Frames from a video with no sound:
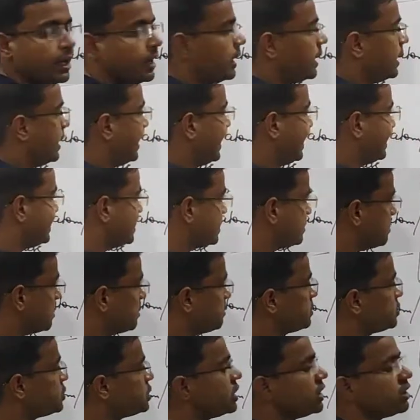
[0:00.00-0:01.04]
and this
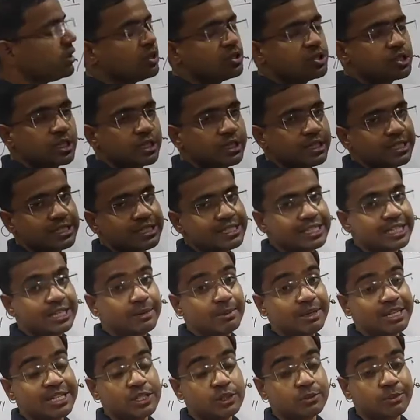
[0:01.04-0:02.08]
proportionality constant is
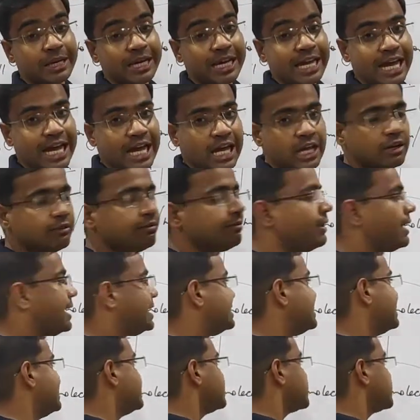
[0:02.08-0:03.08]
replaced by alpha, that is